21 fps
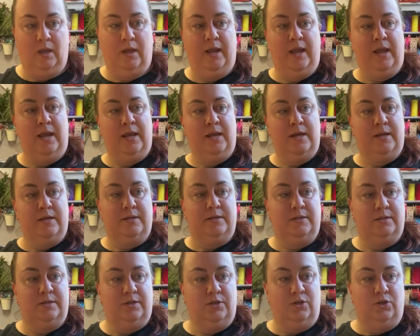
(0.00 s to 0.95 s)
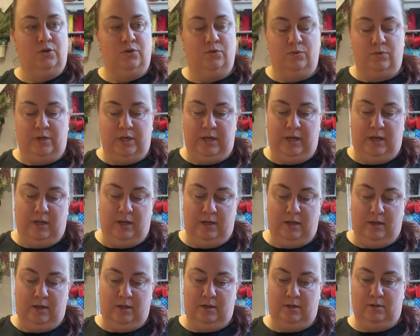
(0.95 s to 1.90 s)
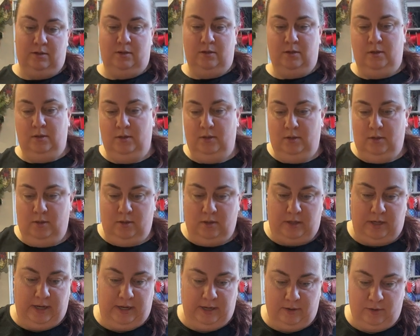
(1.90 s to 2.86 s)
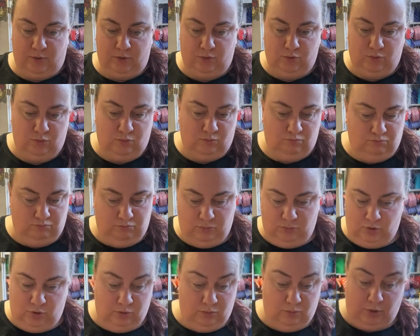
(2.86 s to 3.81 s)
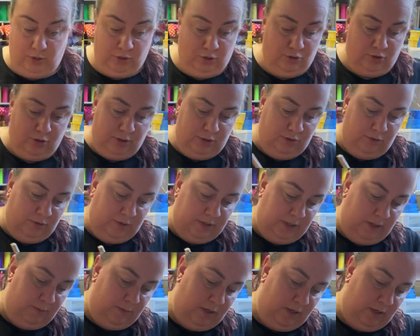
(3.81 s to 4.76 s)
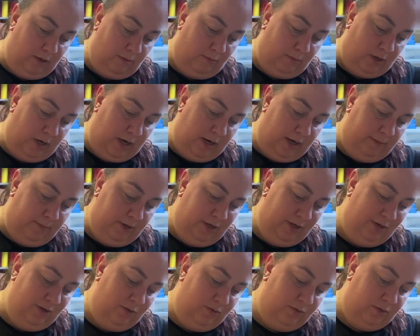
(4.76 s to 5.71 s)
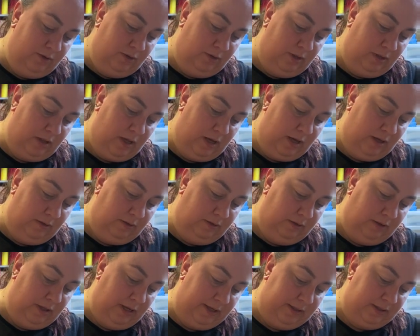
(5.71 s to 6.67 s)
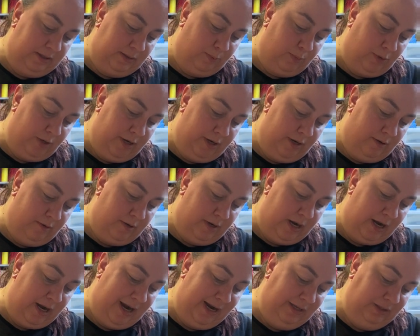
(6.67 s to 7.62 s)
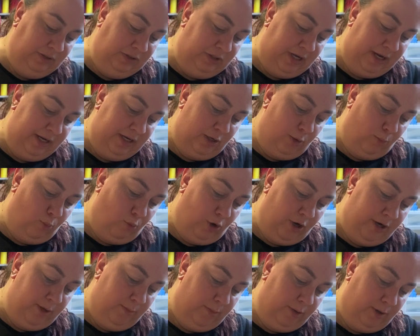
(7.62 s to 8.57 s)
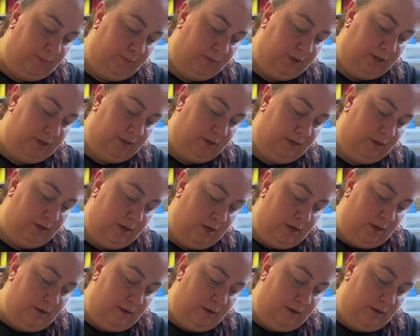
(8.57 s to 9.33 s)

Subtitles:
and you can kind of and you're gonna do the same thing. I'm gonna use a lot less brown. I like a bright pumpkin,